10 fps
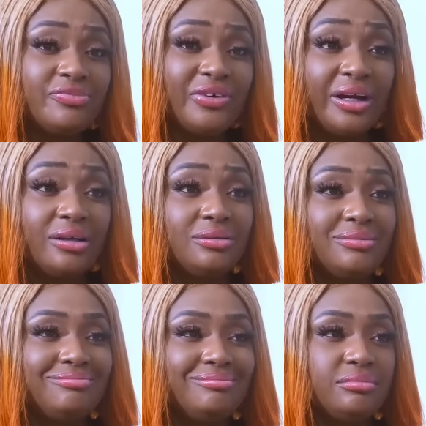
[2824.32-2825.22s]

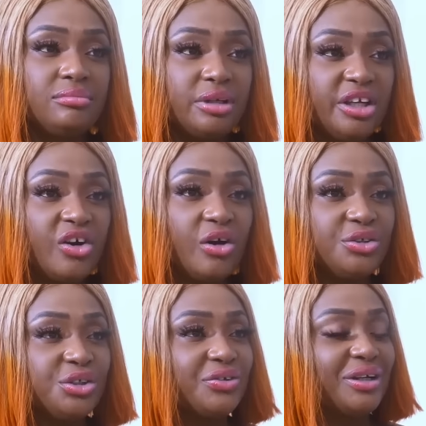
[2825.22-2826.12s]
Fine, he
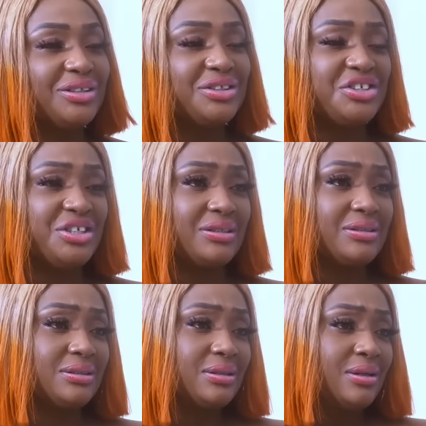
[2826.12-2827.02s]
caught you trying to cheat,
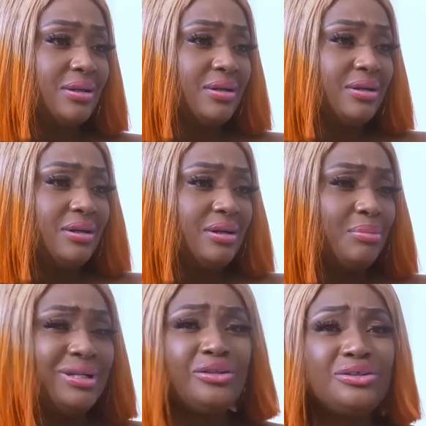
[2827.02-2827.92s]

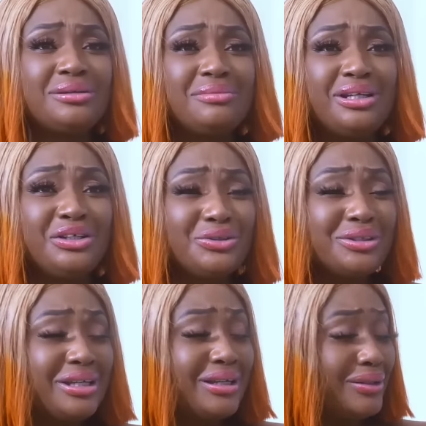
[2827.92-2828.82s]
but that doesn't mean he
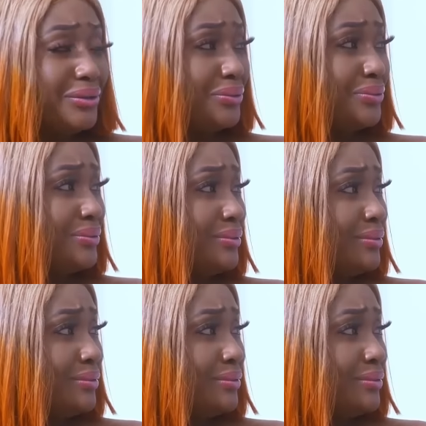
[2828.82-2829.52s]
should kill you.